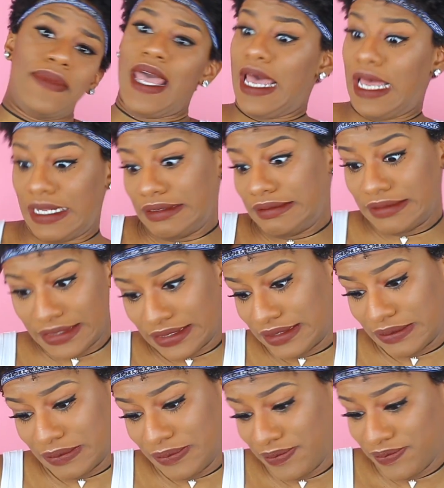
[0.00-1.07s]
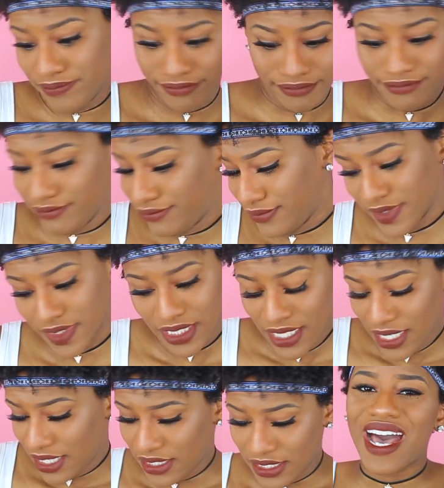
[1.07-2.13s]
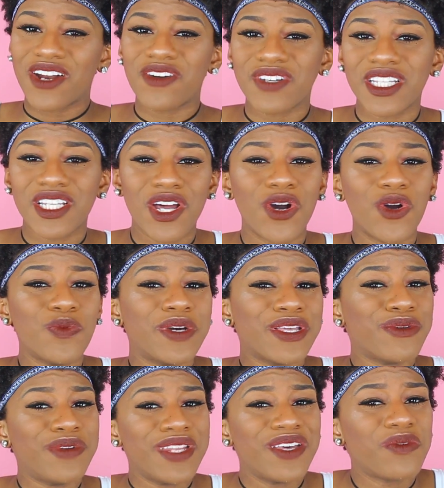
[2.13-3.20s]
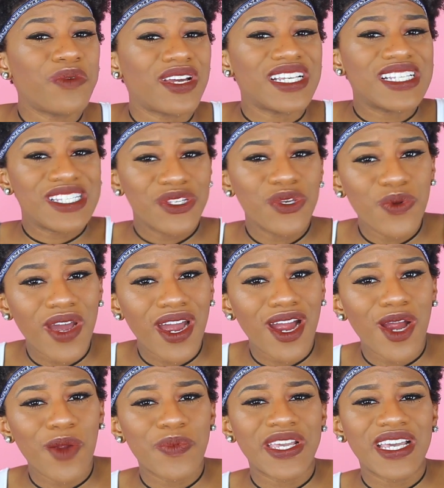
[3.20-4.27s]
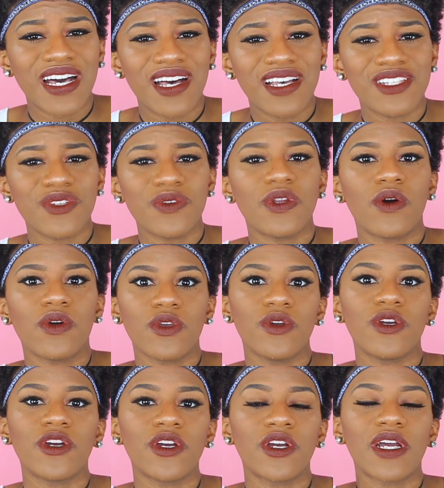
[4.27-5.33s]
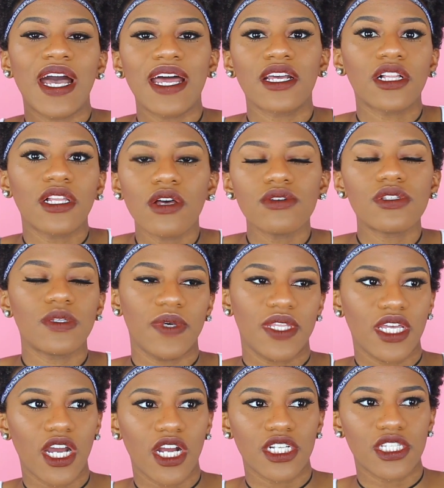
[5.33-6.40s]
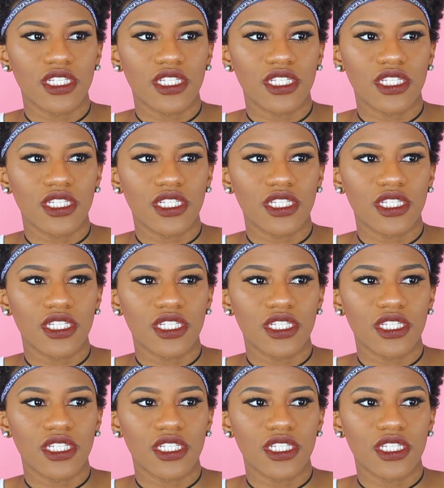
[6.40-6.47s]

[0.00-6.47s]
I don't know. I don't really know, but you didn't want to sue her because, you're kind of close with her.